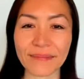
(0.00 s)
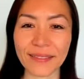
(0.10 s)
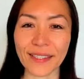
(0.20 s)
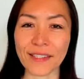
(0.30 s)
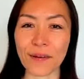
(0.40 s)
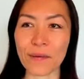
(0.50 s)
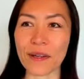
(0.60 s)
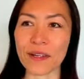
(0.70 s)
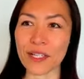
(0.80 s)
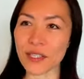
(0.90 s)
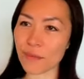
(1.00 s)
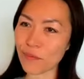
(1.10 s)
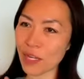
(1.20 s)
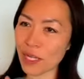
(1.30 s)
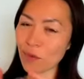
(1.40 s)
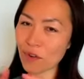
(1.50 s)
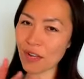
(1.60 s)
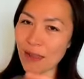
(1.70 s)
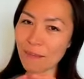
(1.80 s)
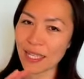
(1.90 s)
So we're just
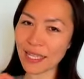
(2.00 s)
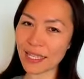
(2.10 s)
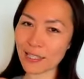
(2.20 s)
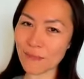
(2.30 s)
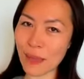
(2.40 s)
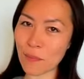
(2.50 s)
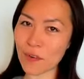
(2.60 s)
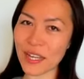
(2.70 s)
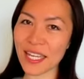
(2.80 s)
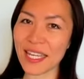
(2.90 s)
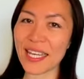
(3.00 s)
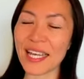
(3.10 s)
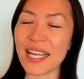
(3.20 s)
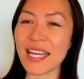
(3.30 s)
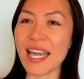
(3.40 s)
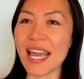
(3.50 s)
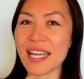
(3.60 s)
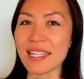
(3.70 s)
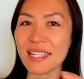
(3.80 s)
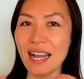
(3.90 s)
reprogramming this memory
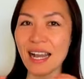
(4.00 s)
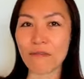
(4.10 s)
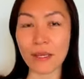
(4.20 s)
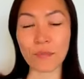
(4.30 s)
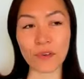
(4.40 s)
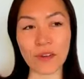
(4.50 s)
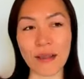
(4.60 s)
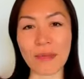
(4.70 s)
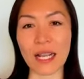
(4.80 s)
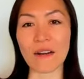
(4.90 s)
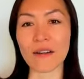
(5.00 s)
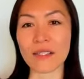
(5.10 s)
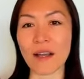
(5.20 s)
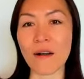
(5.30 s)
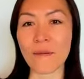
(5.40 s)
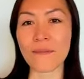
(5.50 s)
and reprogramming ourselves.